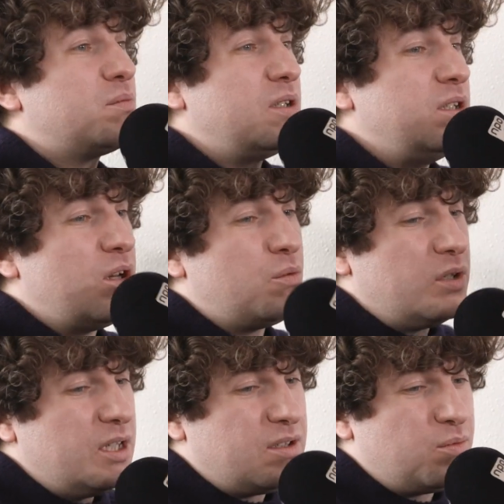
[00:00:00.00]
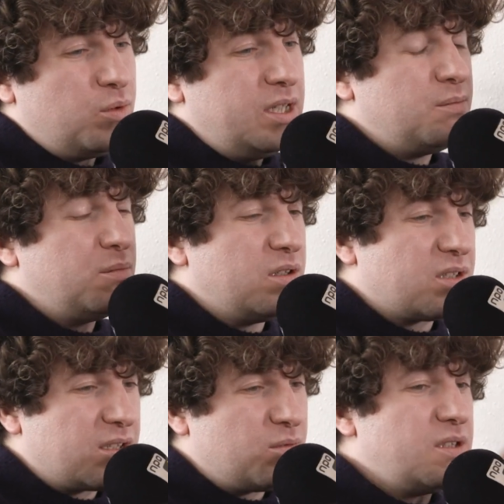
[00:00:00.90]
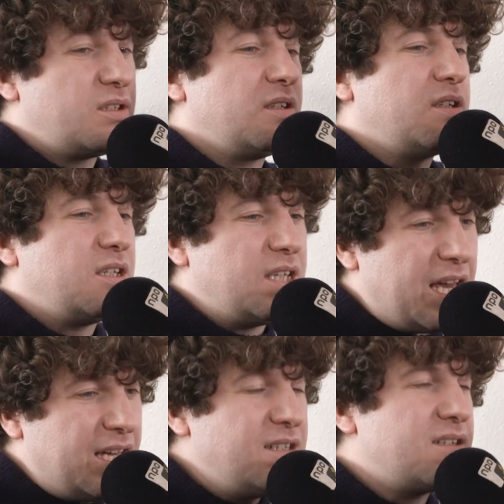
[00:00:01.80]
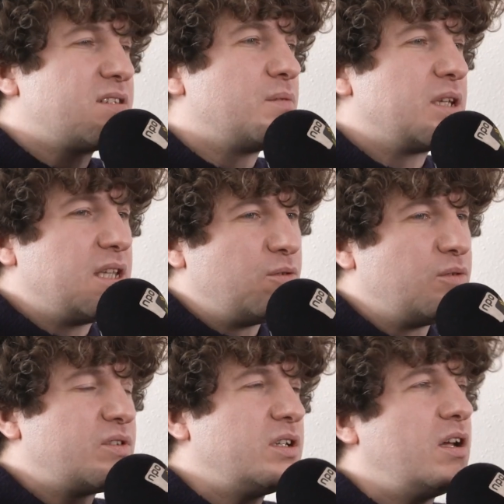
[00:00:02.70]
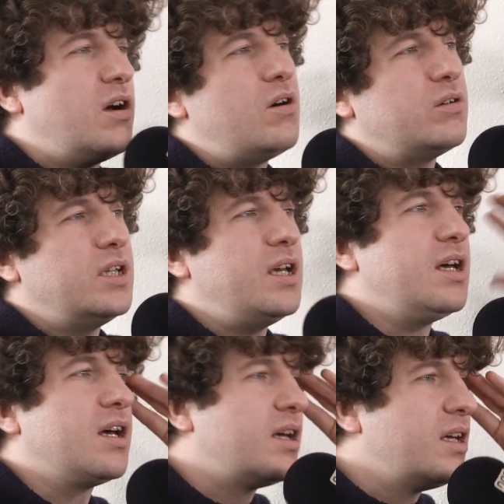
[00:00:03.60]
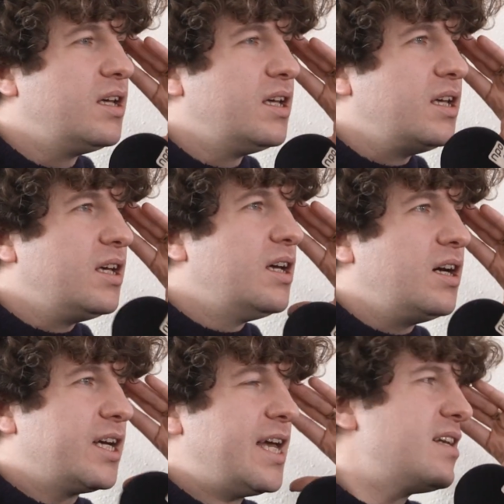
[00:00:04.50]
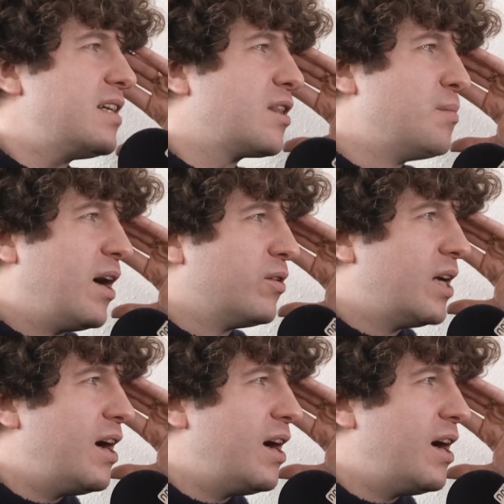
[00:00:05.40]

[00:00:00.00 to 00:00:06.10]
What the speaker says: you know, it's weird music once you get into something, and then all of a sudden you're like, oh yeah, I get death metal